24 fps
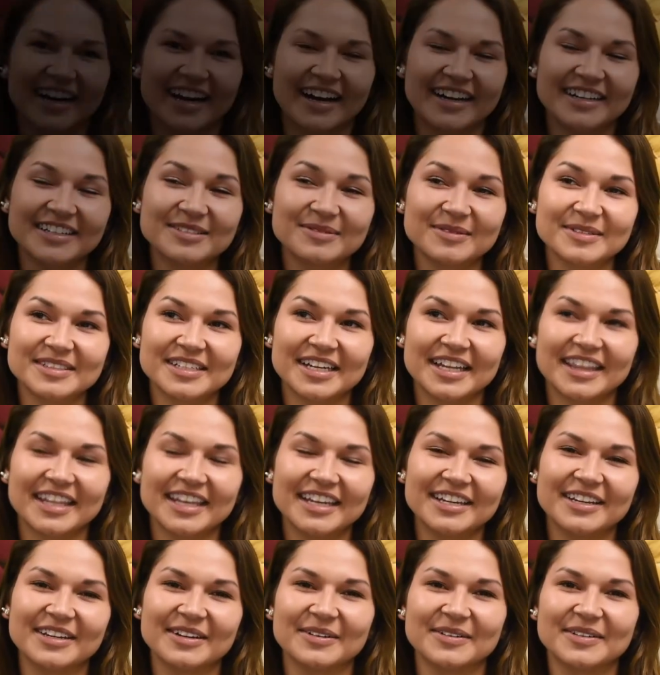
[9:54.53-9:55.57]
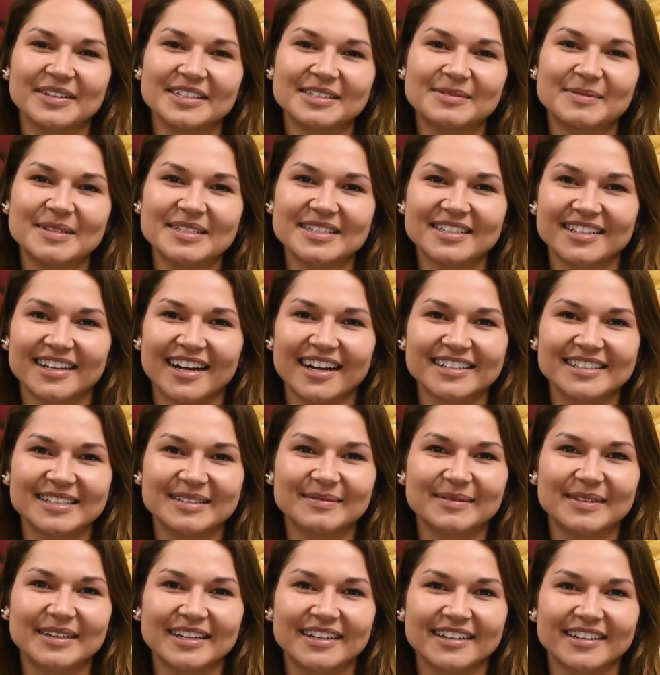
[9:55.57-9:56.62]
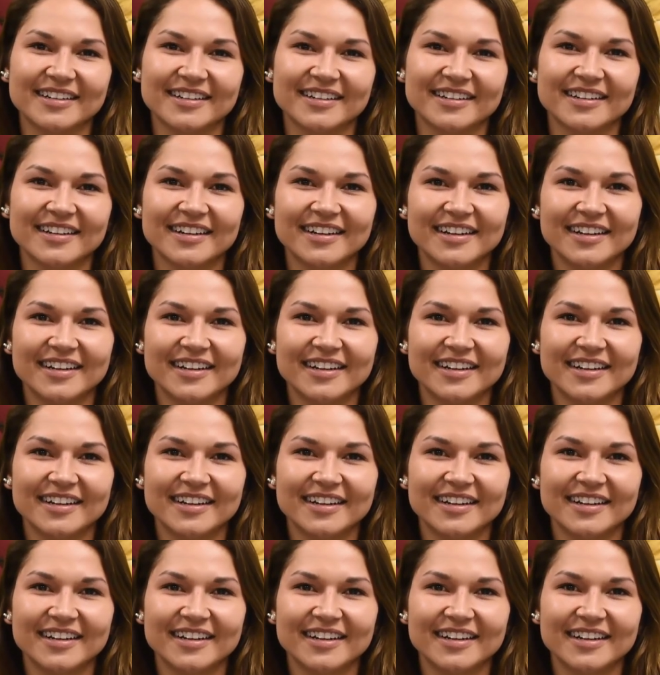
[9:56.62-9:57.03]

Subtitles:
I just want to say thank you, and this means a lot to me, and